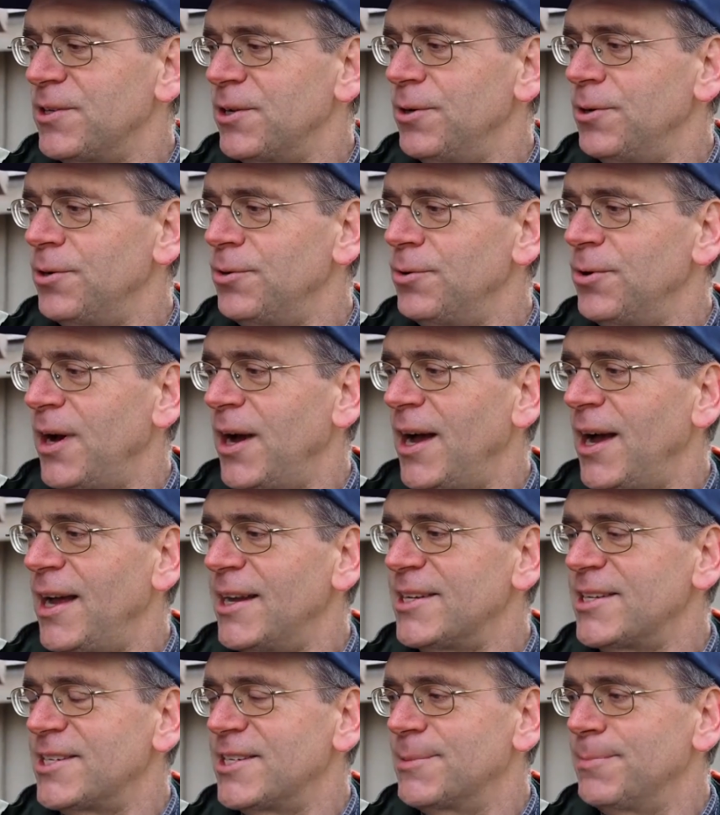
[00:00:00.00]
do,
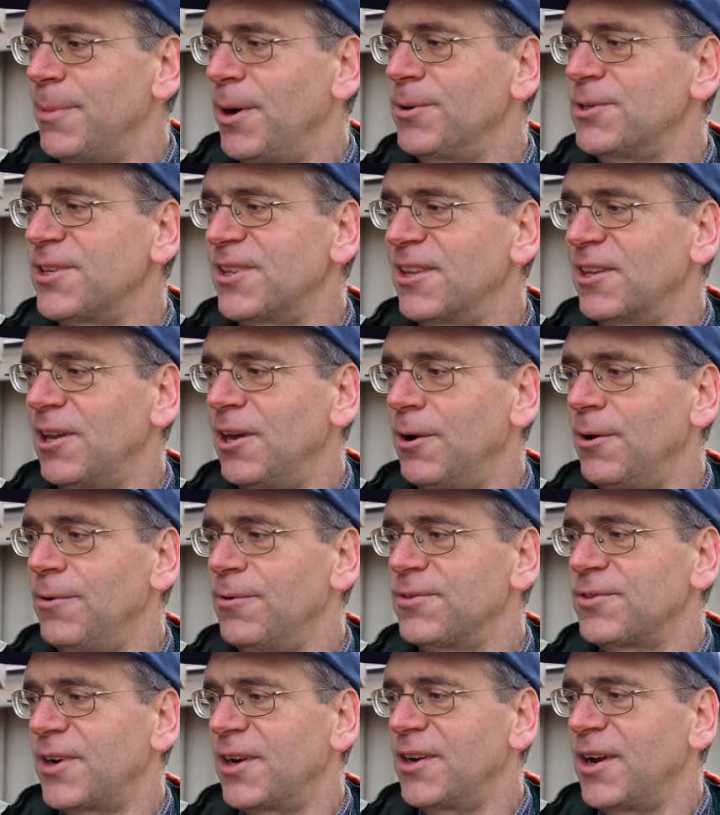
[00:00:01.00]
uh, most of the
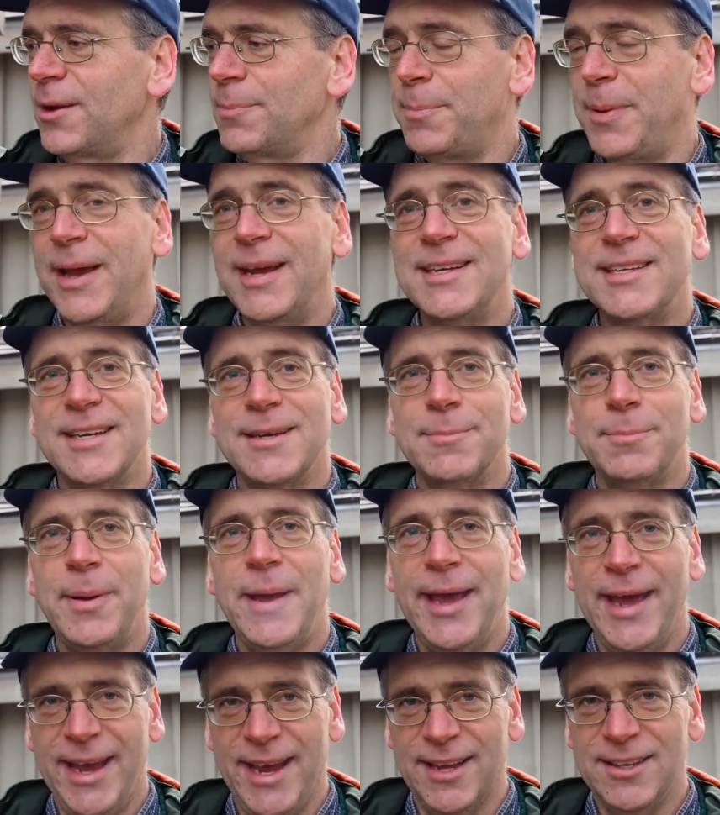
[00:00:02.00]
loaves are not baked in
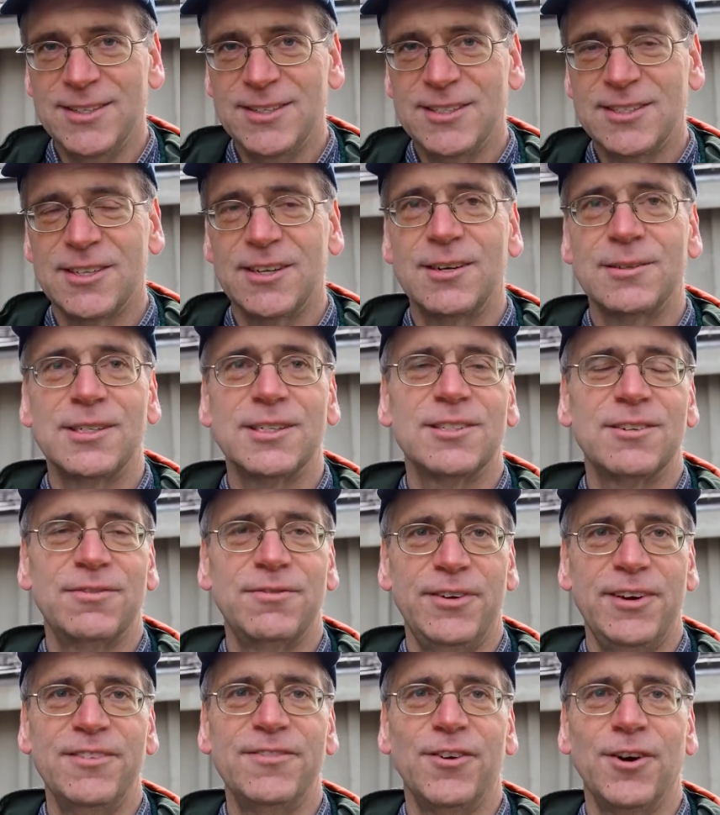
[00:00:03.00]
pans, they're just
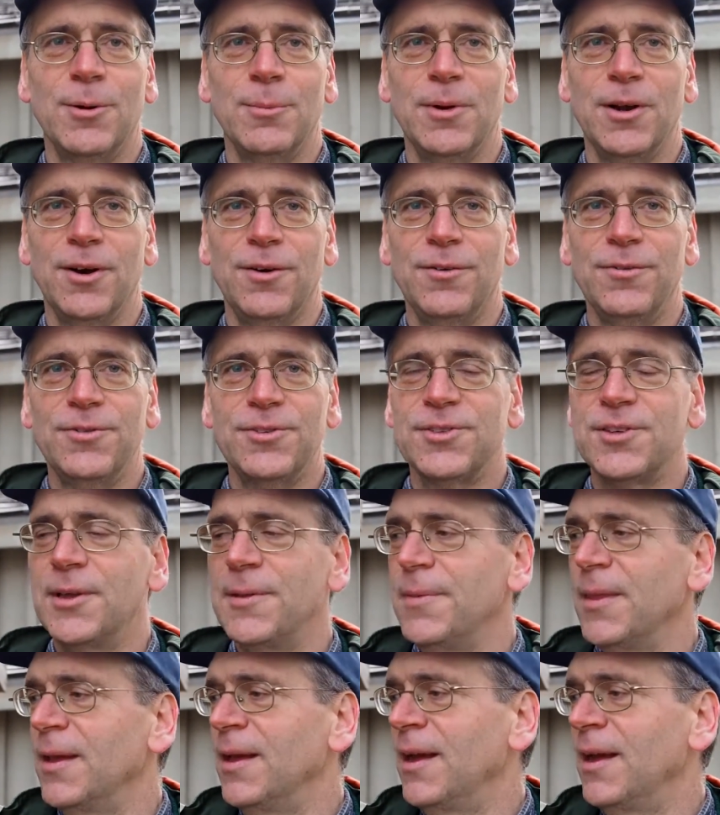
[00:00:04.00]
freeform loaves,